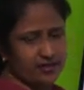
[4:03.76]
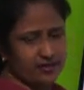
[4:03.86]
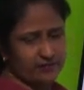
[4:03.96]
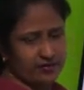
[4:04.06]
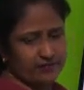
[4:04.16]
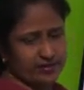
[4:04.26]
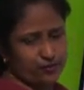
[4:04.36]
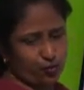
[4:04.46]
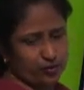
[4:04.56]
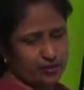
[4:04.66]
when we are
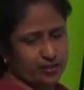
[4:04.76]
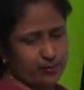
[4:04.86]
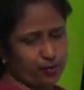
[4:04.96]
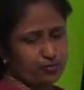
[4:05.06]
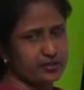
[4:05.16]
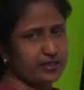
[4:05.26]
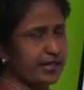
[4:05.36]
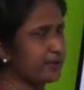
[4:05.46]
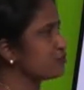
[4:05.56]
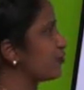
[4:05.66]
talking about the
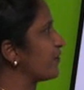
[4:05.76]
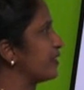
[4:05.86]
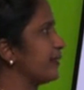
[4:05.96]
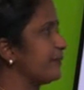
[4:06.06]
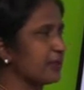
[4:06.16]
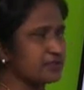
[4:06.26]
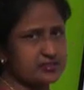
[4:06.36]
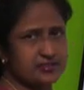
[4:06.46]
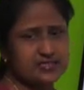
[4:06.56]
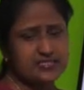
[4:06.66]
names of any
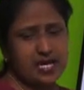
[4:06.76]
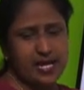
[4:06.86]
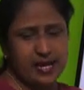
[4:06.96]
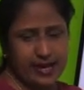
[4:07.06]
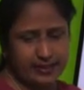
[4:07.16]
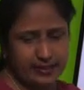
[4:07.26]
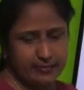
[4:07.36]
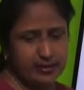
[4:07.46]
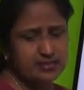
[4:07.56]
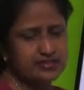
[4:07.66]
persons,
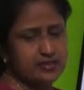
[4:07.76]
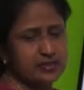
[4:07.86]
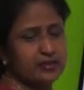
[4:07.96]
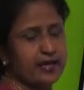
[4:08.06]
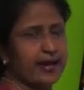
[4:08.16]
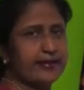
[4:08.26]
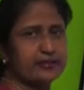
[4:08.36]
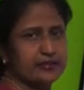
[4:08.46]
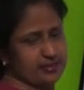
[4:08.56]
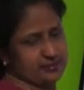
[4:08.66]
animals and
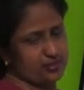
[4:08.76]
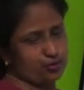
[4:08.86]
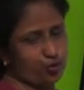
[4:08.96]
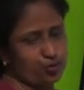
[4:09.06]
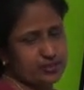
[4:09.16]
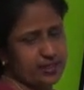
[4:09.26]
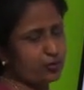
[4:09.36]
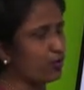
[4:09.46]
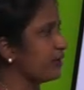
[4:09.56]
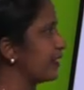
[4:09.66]
things, those are
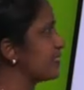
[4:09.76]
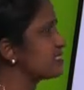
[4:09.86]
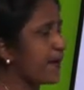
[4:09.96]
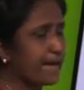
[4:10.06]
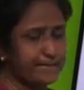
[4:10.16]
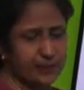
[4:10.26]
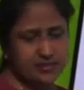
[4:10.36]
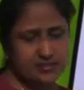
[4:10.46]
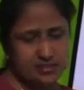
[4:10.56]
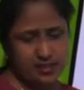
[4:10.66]
called as
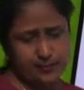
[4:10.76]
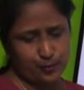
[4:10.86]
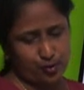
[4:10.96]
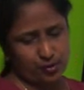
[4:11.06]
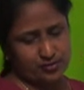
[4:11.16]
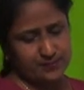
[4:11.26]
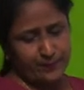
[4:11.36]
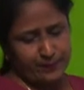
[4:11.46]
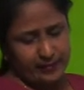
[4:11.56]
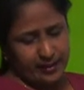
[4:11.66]
personal pronouns.
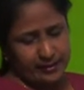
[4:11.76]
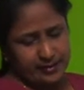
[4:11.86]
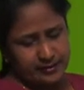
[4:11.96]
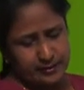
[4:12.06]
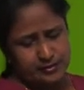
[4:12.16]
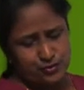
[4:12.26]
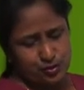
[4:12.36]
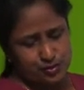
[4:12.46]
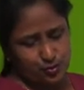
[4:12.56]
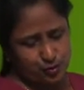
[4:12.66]
And in this
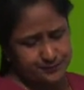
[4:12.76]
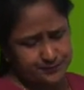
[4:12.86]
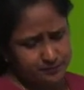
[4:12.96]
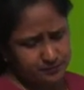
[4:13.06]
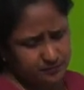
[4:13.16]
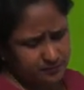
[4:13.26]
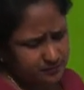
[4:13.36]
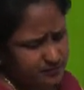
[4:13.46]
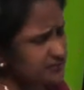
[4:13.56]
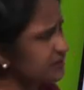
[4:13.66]
also
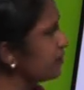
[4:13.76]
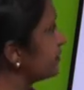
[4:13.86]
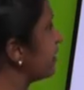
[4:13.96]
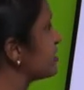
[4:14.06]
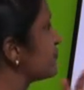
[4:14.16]
there is